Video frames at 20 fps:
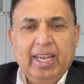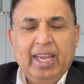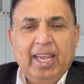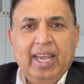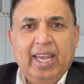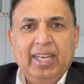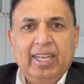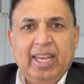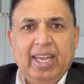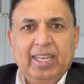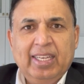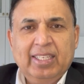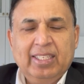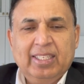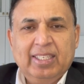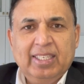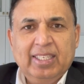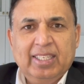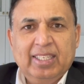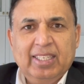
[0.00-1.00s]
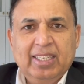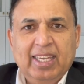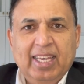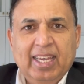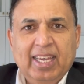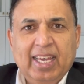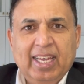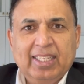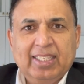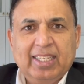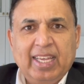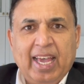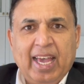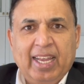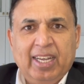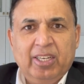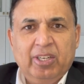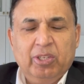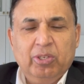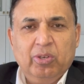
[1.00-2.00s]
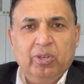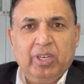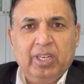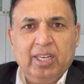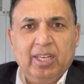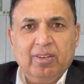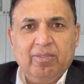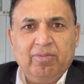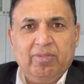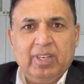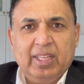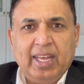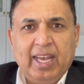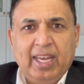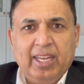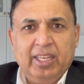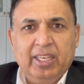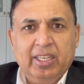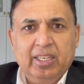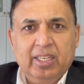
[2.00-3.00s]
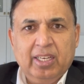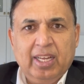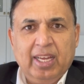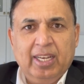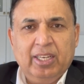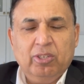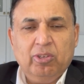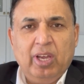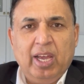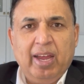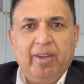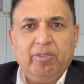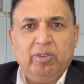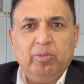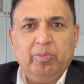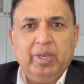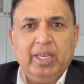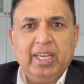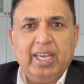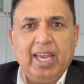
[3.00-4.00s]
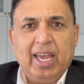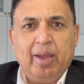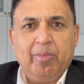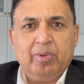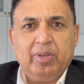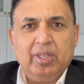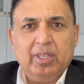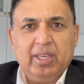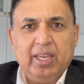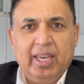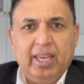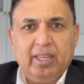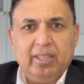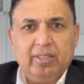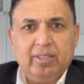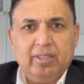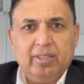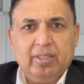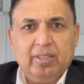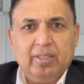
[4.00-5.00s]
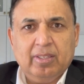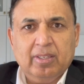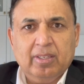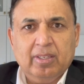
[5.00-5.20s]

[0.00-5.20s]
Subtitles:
and any CCA gets added to your income for that year and you have to pay capital gains.